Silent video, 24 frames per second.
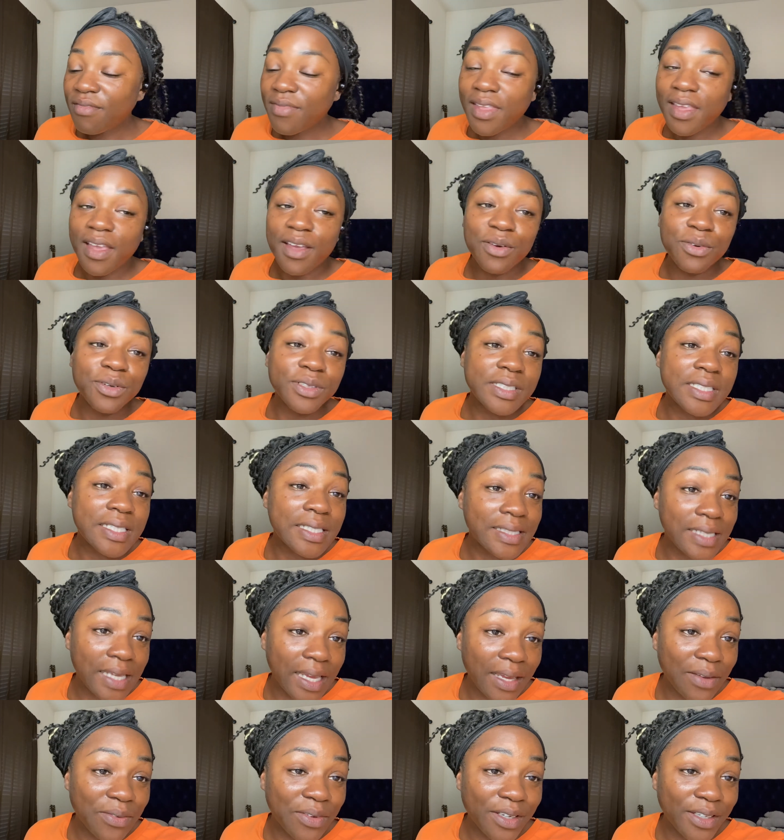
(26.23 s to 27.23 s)
Well,
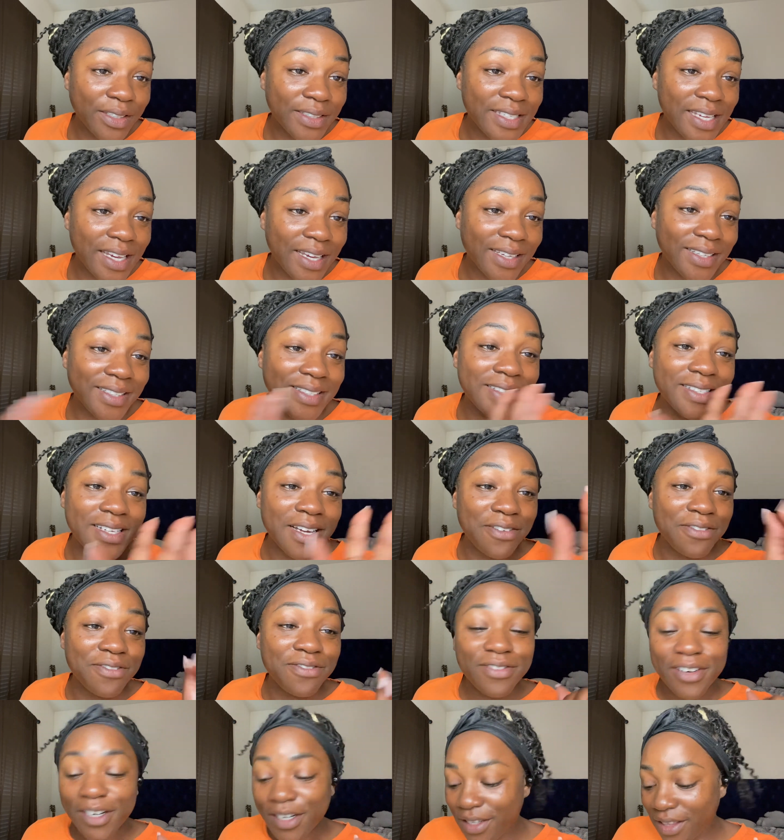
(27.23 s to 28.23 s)
today we're going to take it a step
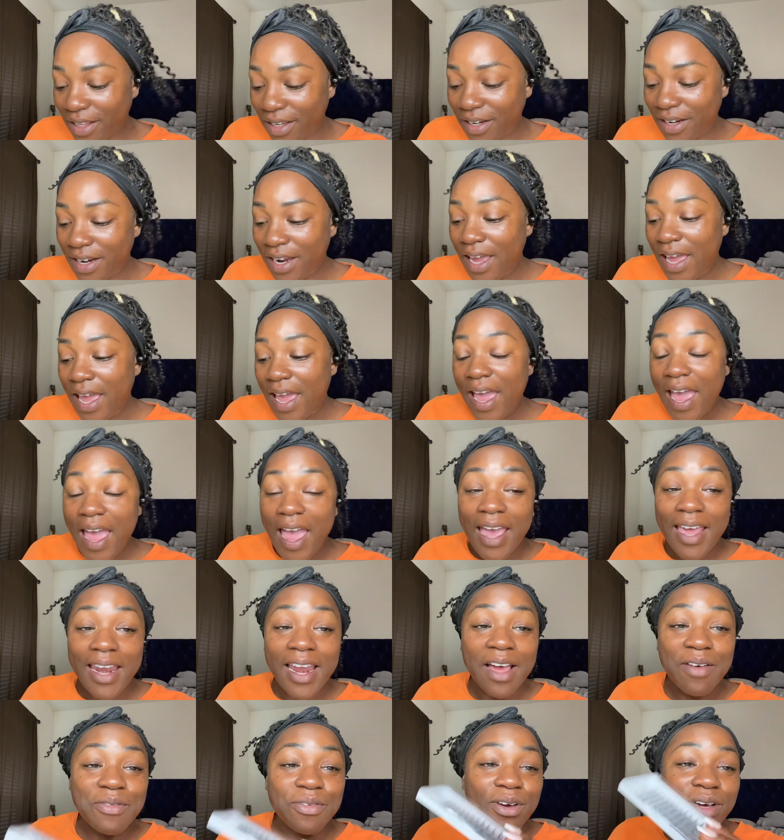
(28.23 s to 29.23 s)
further and
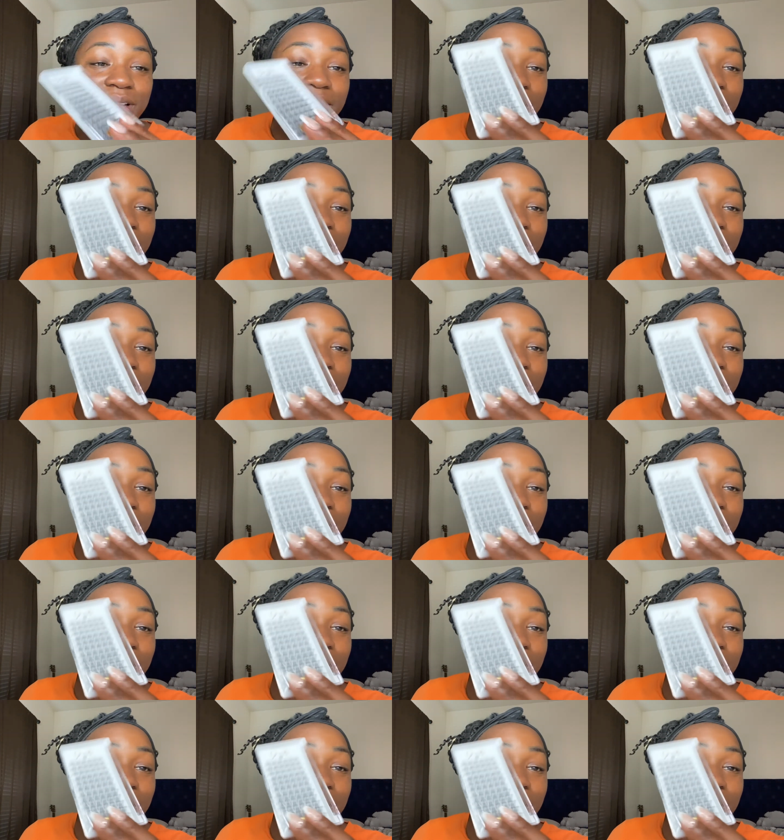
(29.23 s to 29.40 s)
I'm going to